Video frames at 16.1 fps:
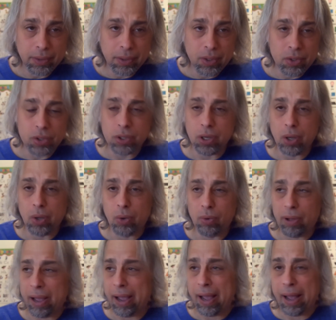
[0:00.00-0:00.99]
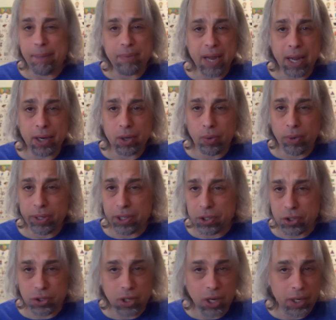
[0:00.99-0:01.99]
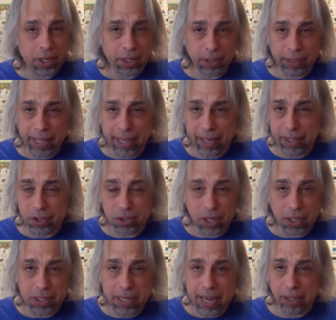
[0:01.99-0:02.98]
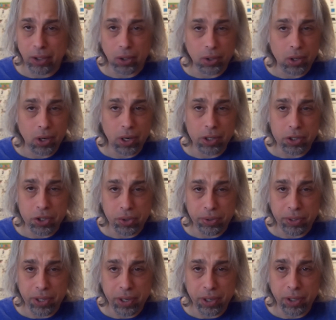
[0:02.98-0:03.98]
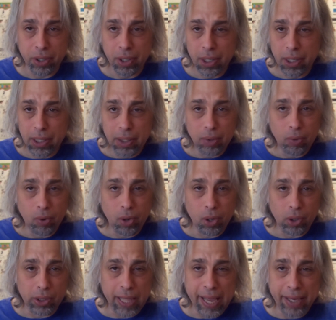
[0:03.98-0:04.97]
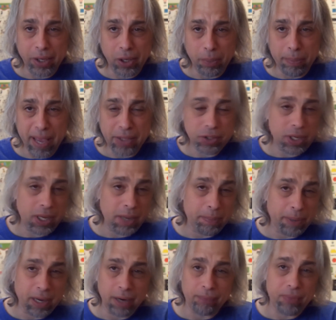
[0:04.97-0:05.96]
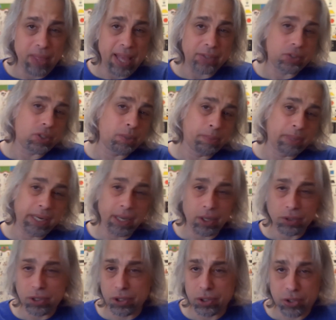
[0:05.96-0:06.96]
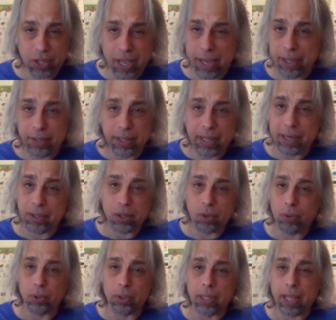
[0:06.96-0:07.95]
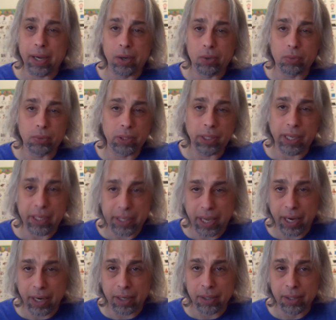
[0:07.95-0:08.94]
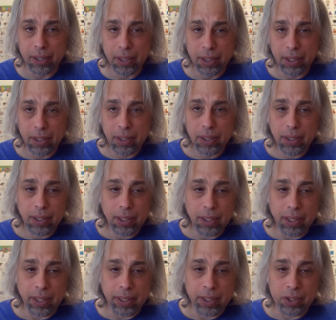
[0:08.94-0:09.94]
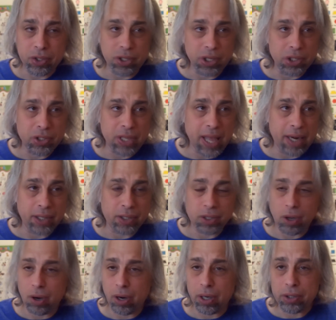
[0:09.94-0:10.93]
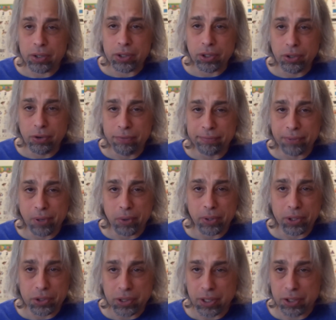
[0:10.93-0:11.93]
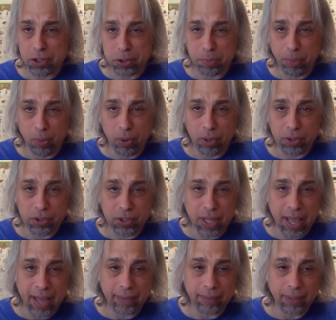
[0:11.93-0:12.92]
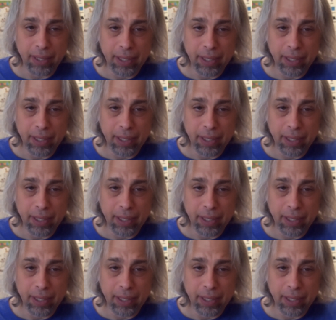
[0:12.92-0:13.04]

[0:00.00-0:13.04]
So I'm not going to study the latest on Dale Earnhardt Jr. or Lionel Messi. But if that's somebody else's thing, then cool. I don't really care. It's just that it's hard to focus on sports that